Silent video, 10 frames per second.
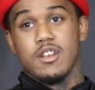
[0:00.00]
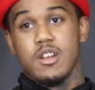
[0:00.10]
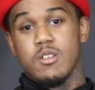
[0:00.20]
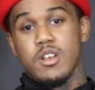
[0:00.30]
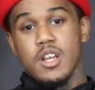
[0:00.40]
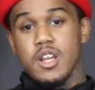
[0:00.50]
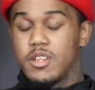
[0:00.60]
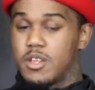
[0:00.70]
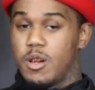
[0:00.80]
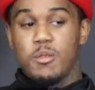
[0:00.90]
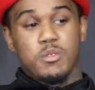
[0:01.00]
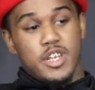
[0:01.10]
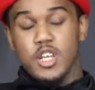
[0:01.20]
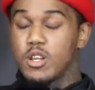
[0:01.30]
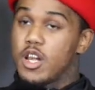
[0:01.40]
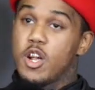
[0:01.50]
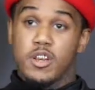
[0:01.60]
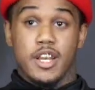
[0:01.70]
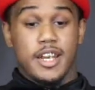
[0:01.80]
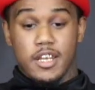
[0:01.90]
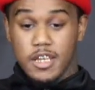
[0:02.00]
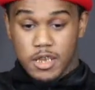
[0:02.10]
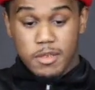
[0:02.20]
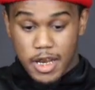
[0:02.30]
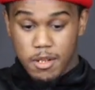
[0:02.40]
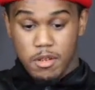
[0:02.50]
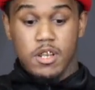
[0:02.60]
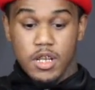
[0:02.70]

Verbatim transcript: you know. Yeah. So I'm still learning. Like, this, like,